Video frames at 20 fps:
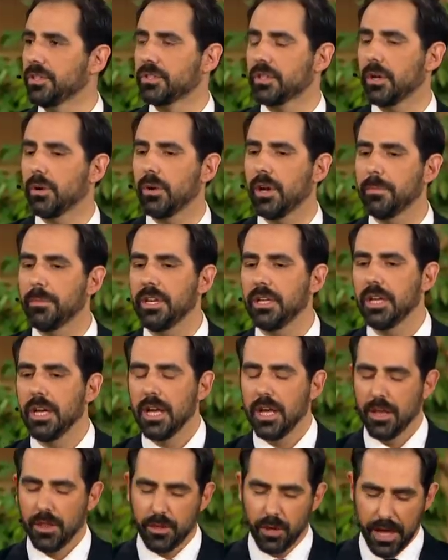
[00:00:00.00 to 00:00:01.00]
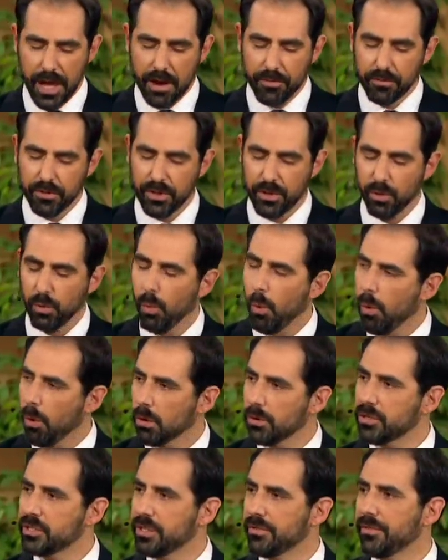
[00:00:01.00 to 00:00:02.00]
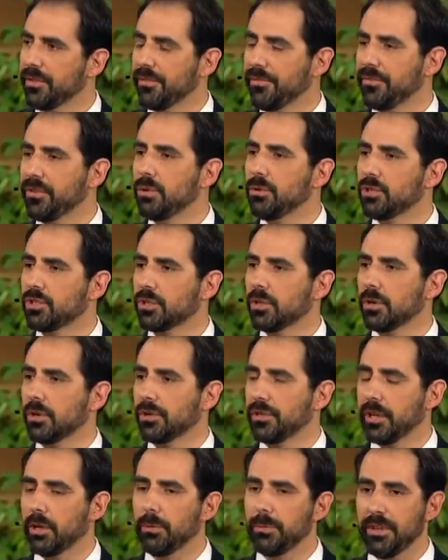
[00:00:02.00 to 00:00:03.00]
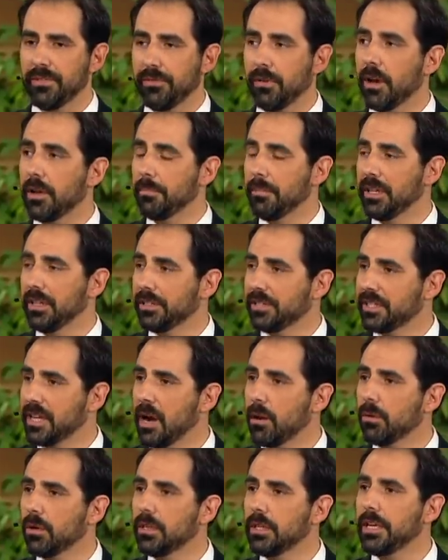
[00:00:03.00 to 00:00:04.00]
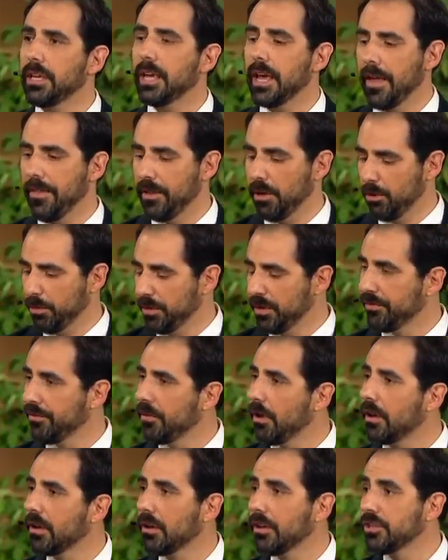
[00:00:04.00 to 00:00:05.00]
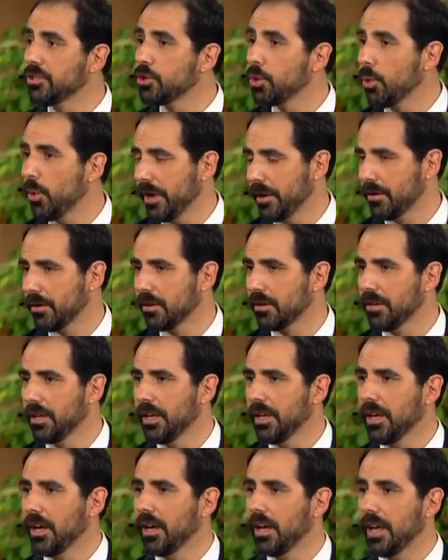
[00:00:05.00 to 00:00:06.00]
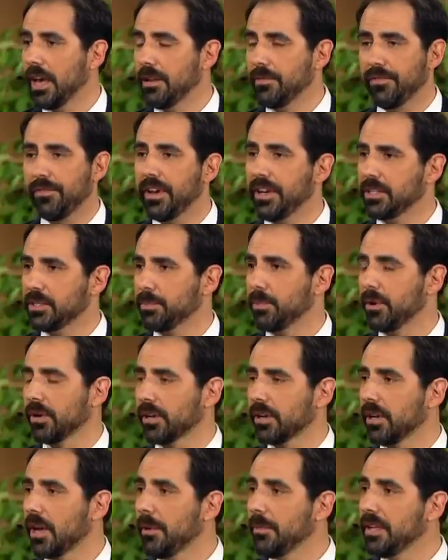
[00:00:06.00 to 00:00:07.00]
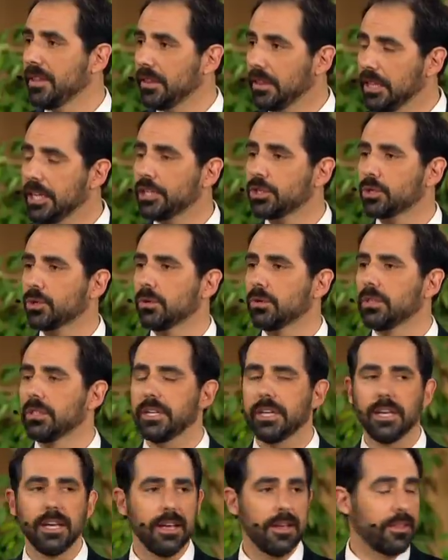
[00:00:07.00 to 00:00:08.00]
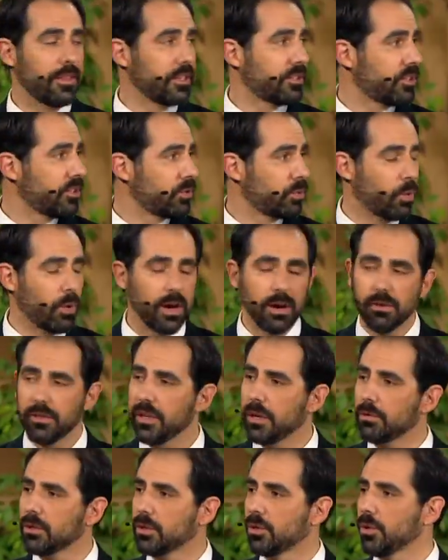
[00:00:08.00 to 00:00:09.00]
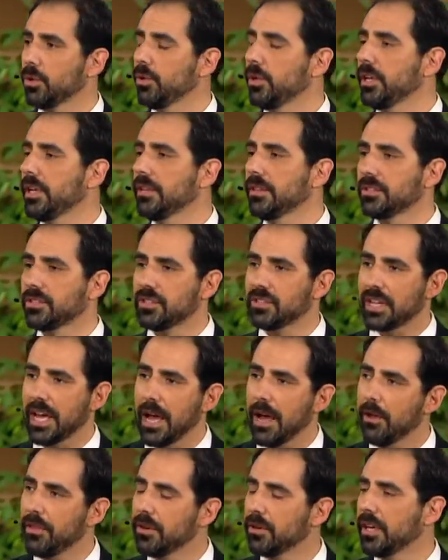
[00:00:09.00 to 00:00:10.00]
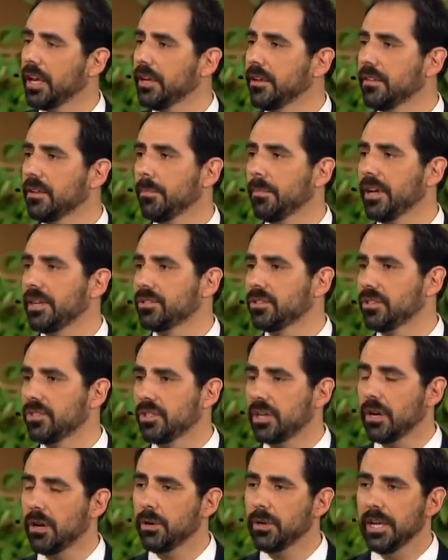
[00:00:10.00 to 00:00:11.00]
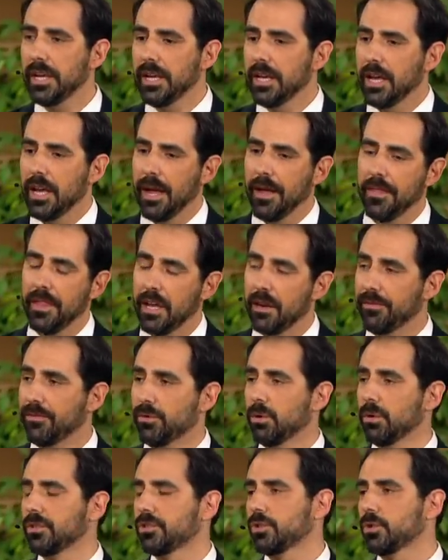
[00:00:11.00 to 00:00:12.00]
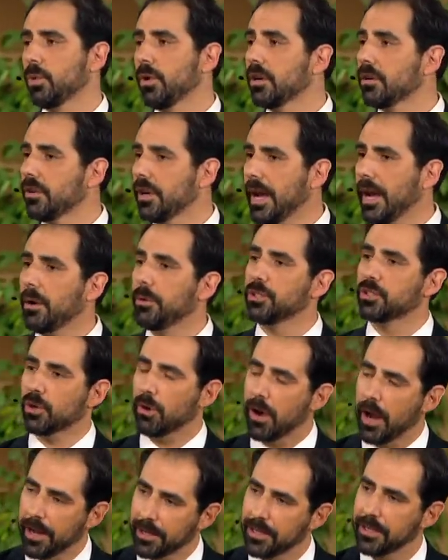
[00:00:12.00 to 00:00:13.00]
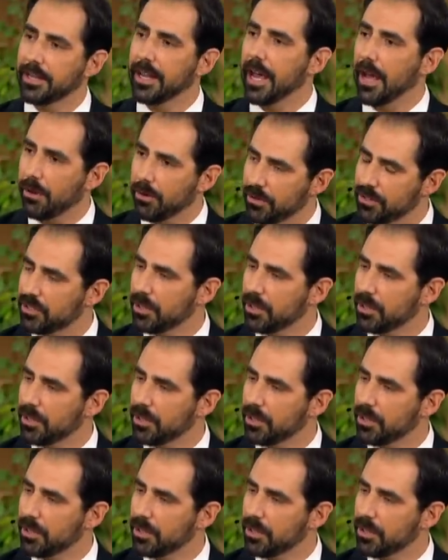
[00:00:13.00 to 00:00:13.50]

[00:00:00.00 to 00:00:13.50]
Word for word: so. I mean, the, every, the wars of the future, they'll be fought militarily and they'll be fought on Twitter and Facebook. I mean, literally, this is where they're recruiting, this is how they're getting their message out. And then, of course, Twitter now is cracking down on